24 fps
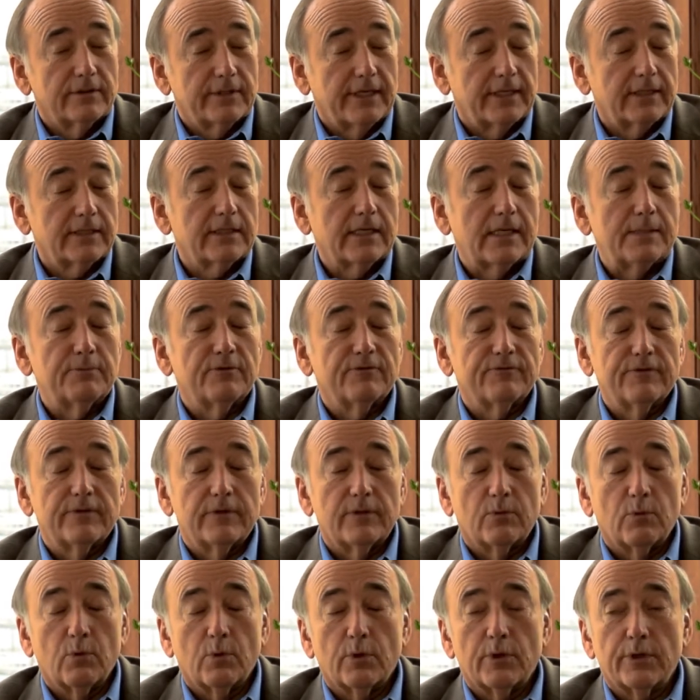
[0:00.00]
That type of an
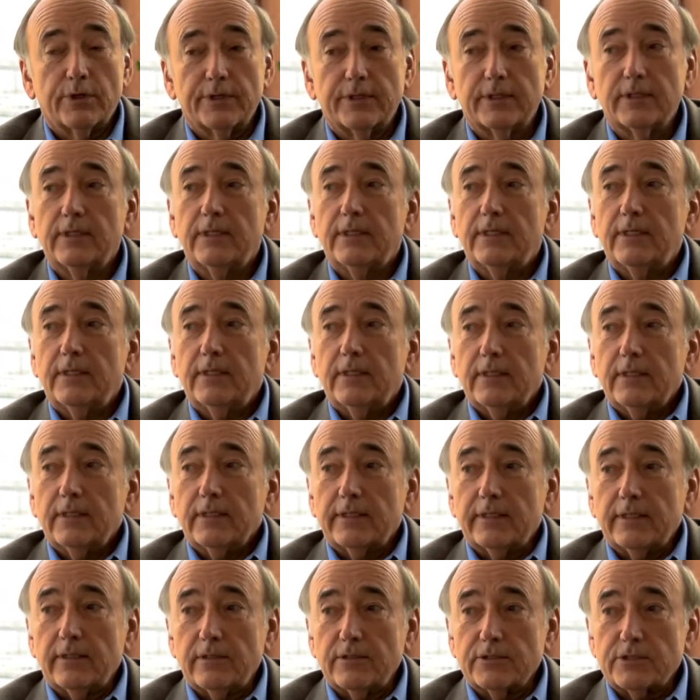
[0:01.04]
award
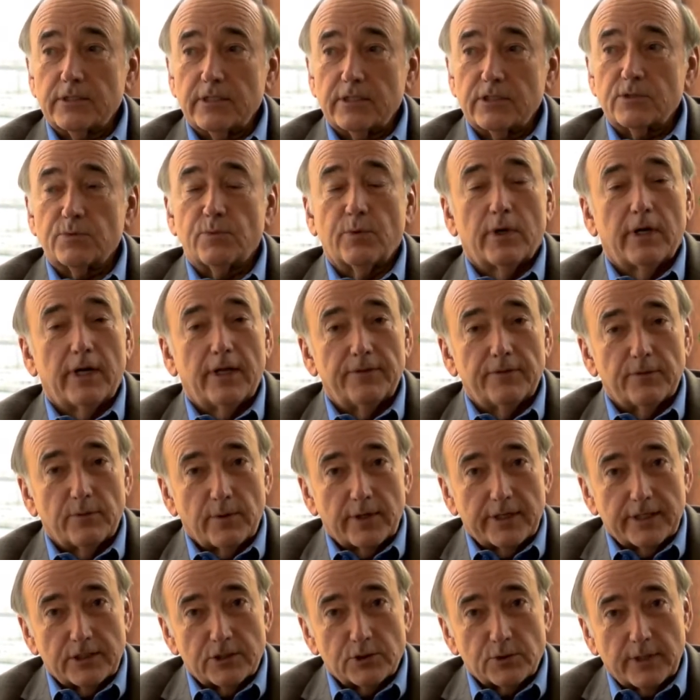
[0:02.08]
tells us we're on the
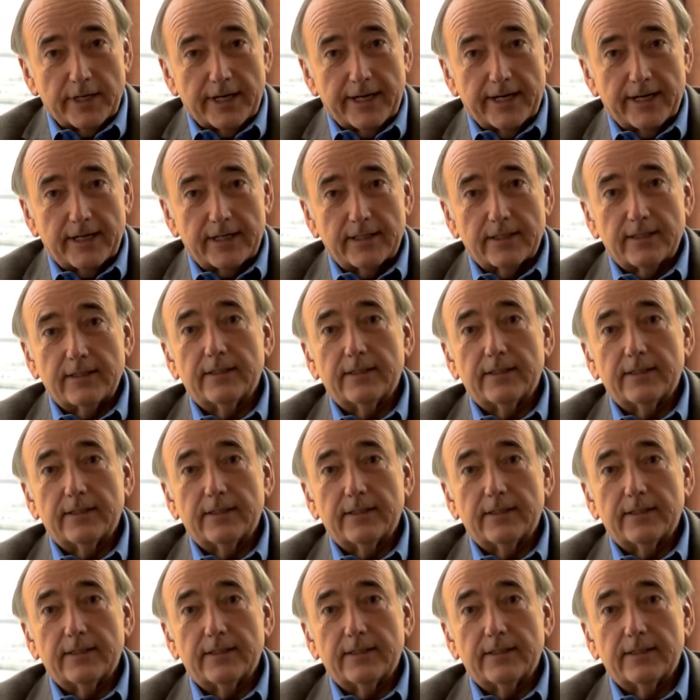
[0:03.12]
right track,